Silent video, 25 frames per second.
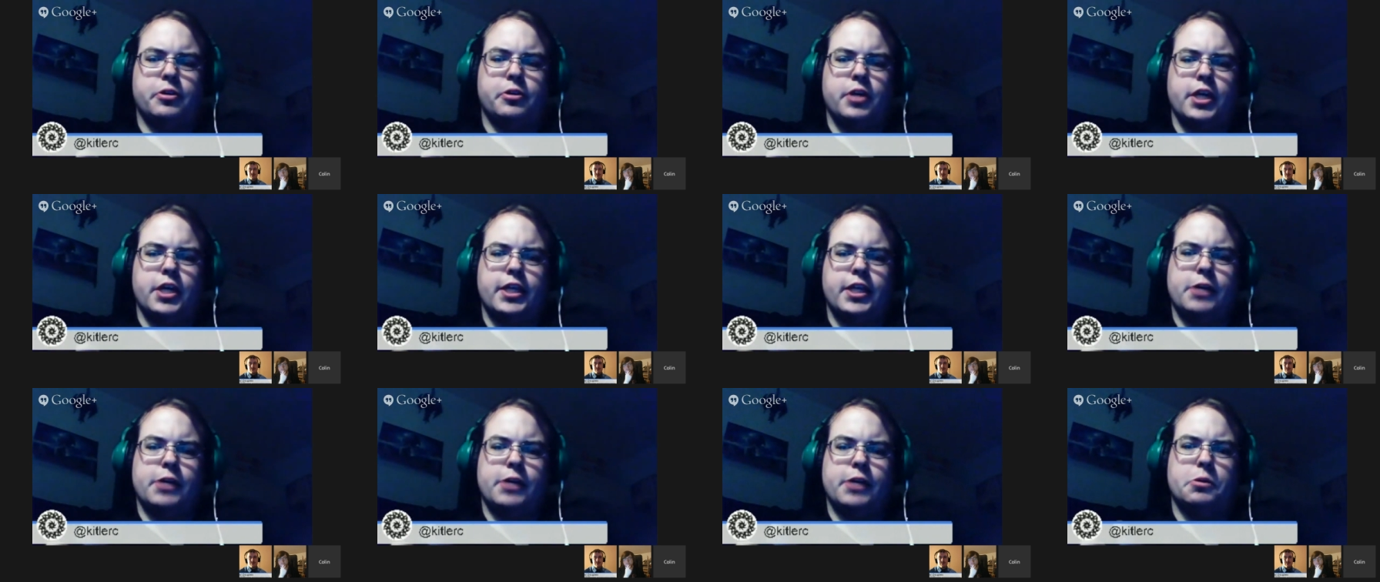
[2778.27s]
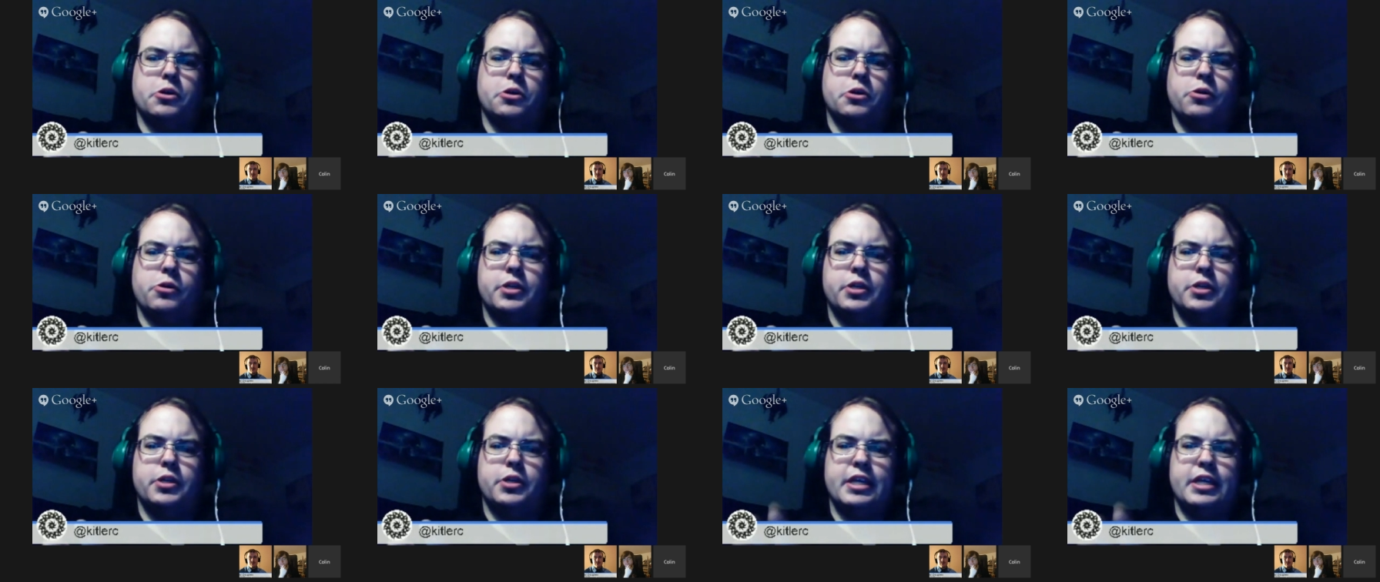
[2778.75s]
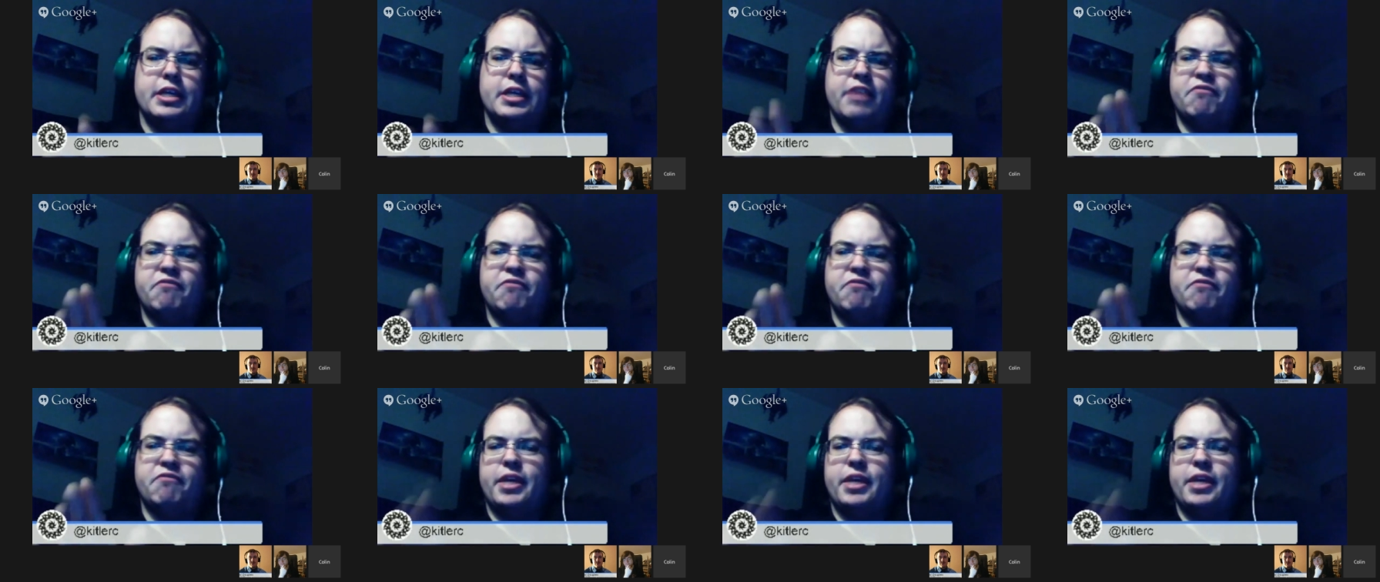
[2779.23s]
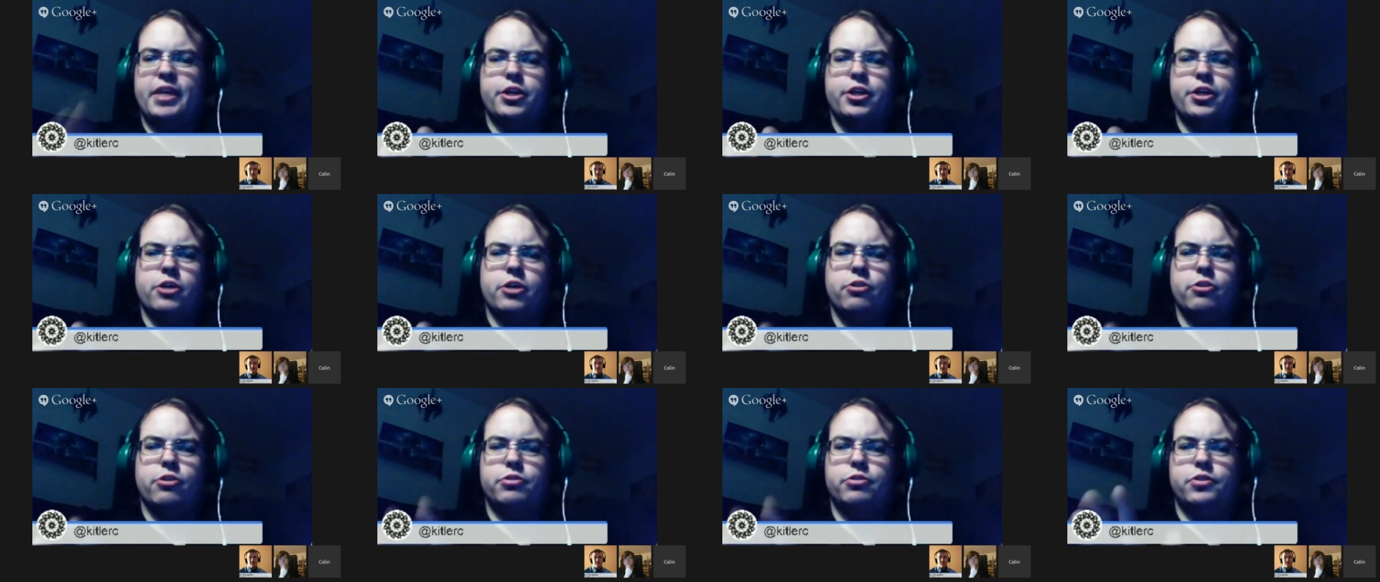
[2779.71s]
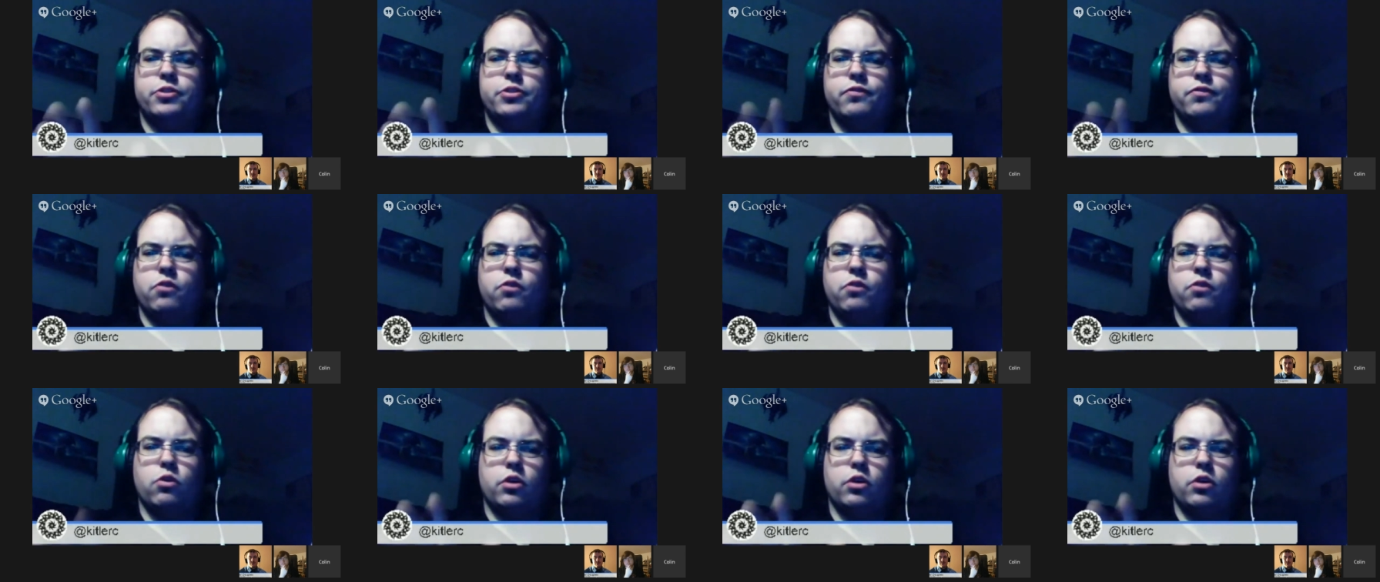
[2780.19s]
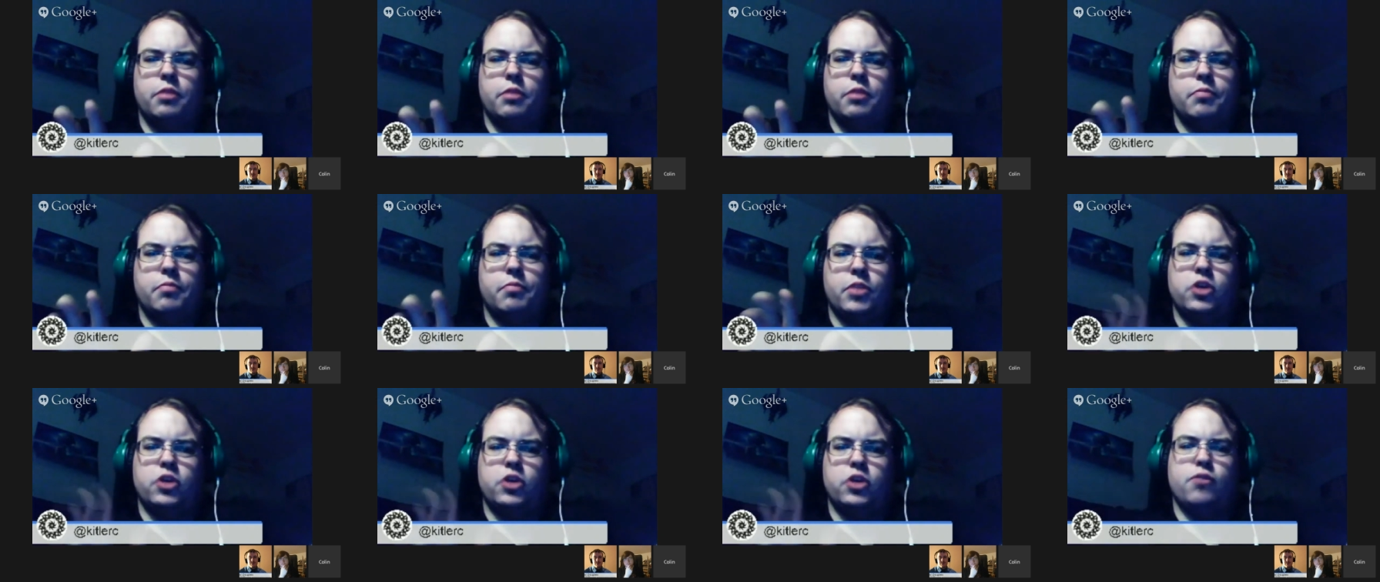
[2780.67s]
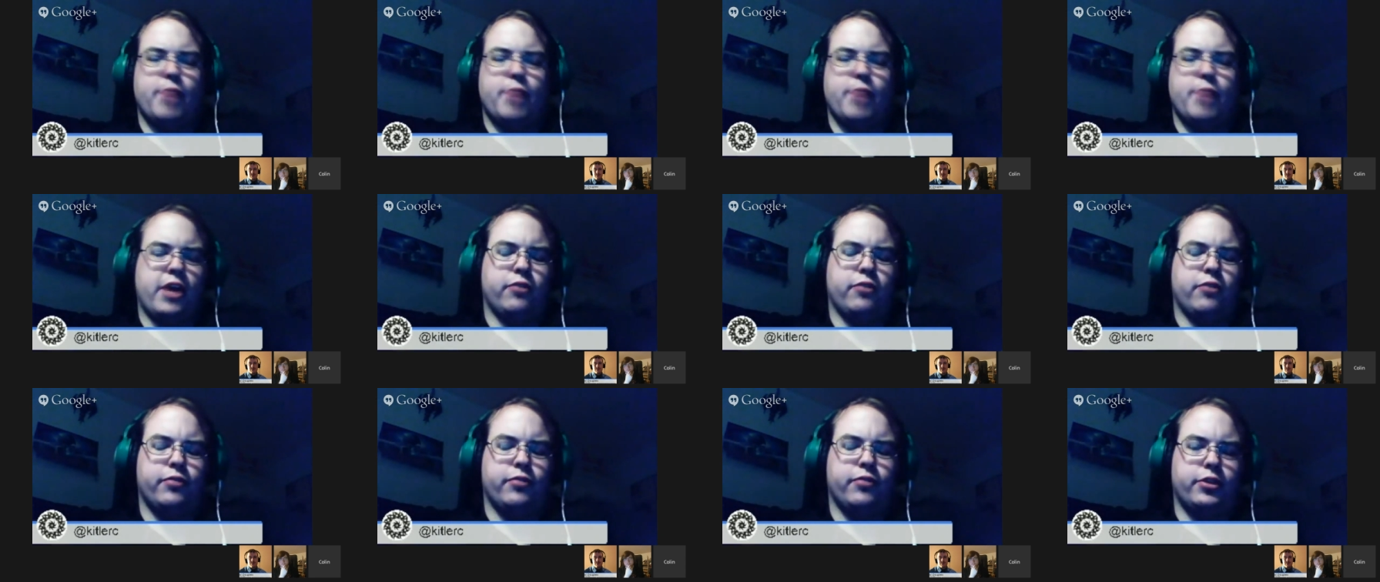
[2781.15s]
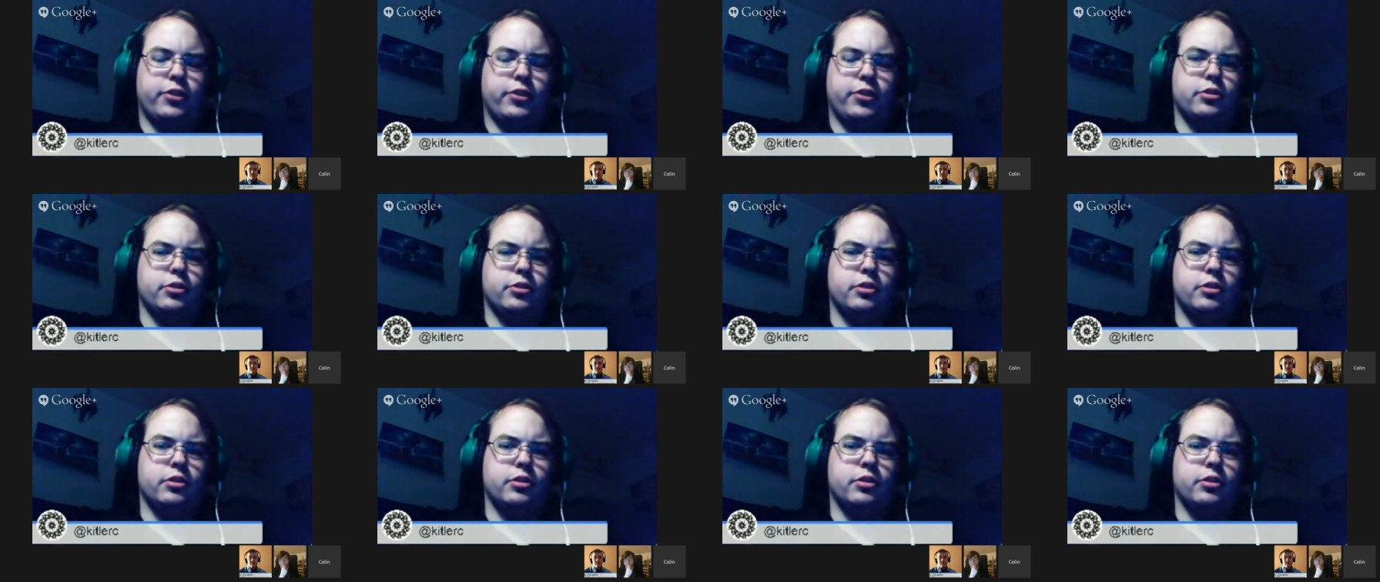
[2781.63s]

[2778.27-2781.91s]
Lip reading: they were going to give beta codes for the new Battlefield?